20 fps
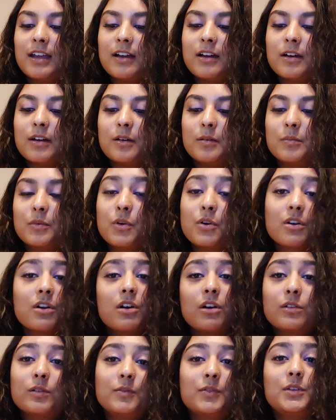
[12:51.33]
or
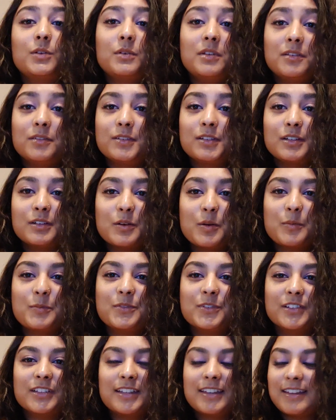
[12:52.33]
all of you even,
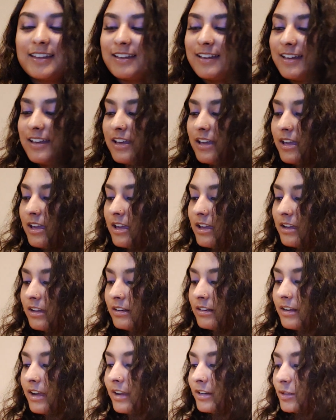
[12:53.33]
hopefully.
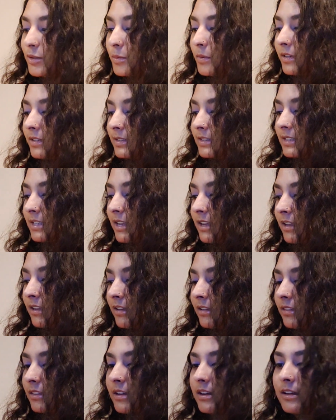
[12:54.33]
And I just want to
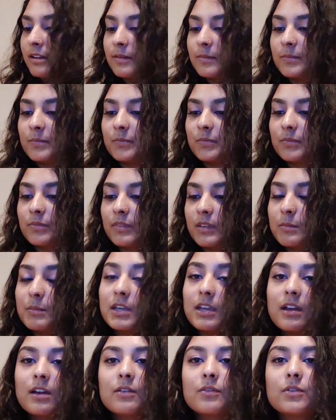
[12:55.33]
say that
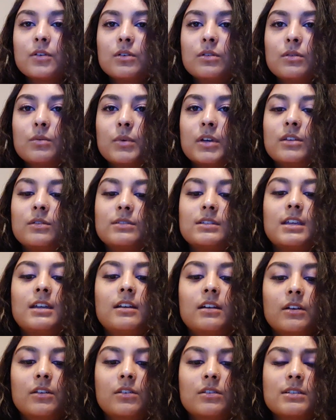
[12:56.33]
be careful what you say
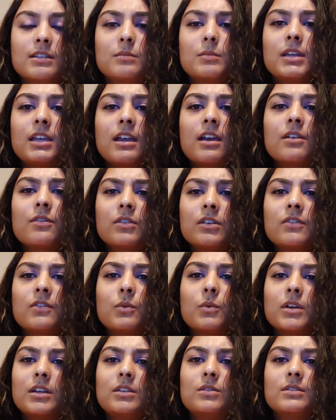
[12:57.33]
to others, and be careful
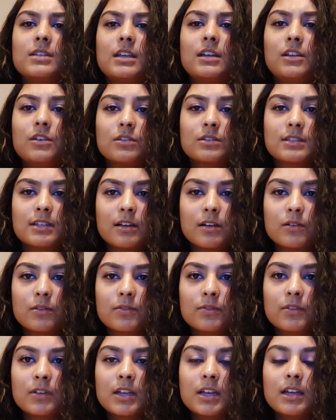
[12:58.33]
even what you say to
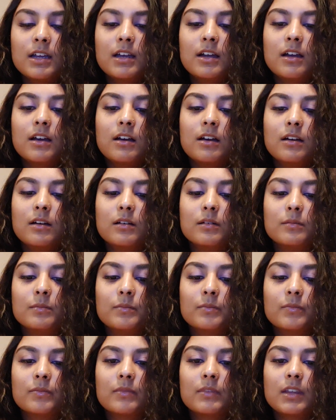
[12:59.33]
yourself.
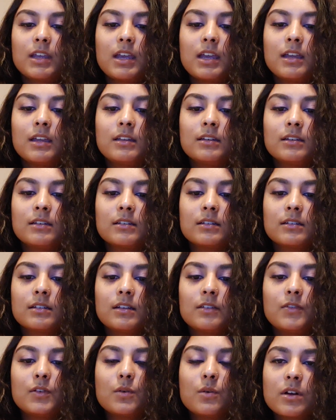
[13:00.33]
And
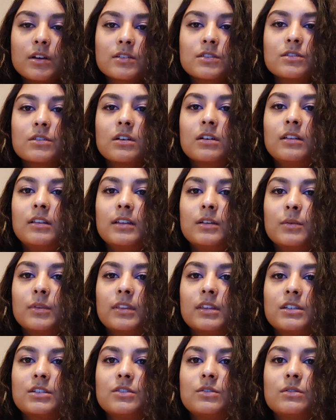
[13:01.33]
if you are struggling
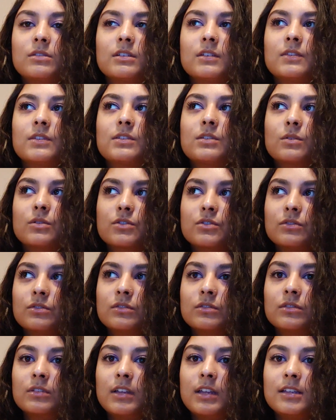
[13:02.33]
with issues of
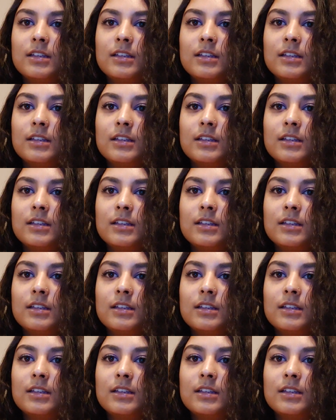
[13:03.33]
social